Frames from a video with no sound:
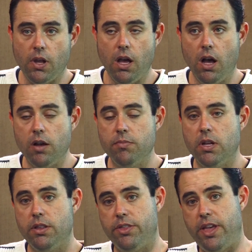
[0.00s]

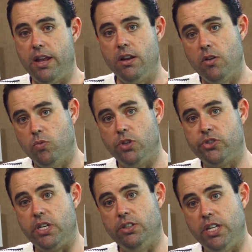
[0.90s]
then we'll
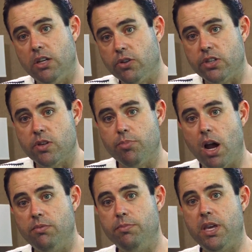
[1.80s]
see a decrease in
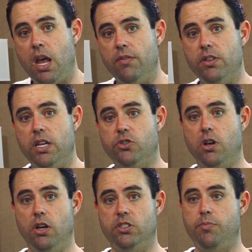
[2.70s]
problem behavior that's
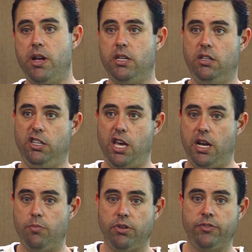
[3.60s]
caused by
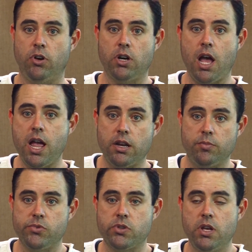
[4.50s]
getting preferred
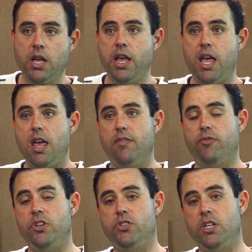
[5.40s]
items. If
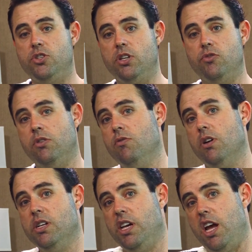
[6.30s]
we see children who
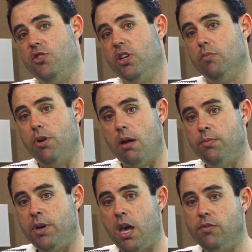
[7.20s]
are engaging in
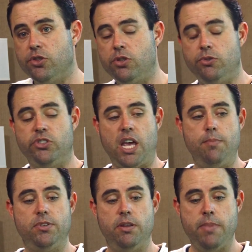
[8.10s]
problem behaviors to
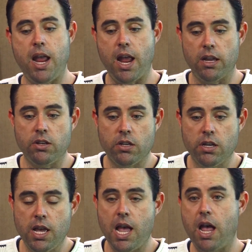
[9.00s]
escape a demand,
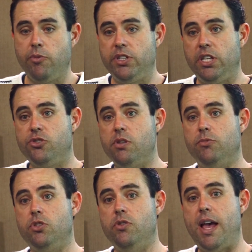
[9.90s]
and we teach them
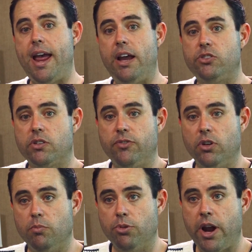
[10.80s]
to ask
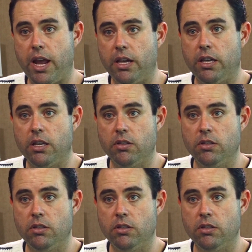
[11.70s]
for a break,